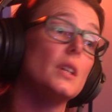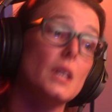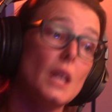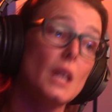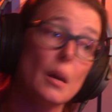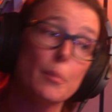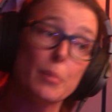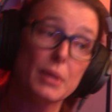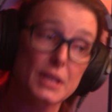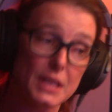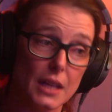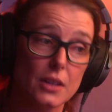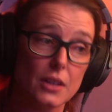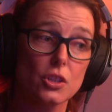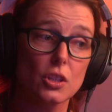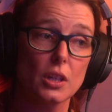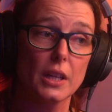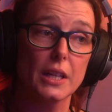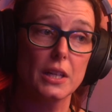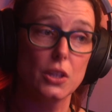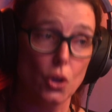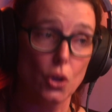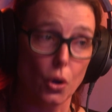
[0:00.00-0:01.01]
Yeah,
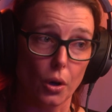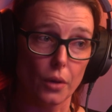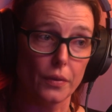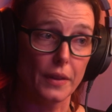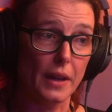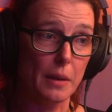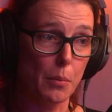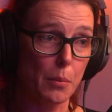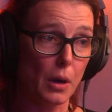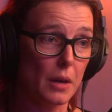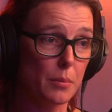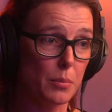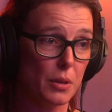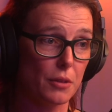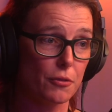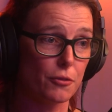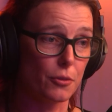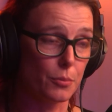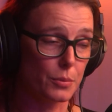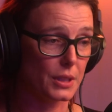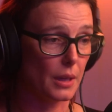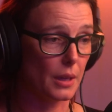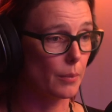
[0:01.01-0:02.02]
potentially not. They might be
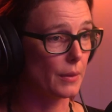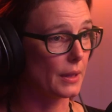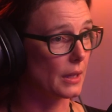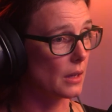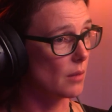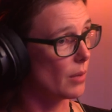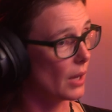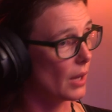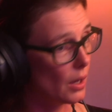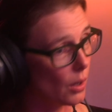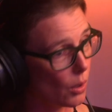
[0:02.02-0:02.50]
from something a bit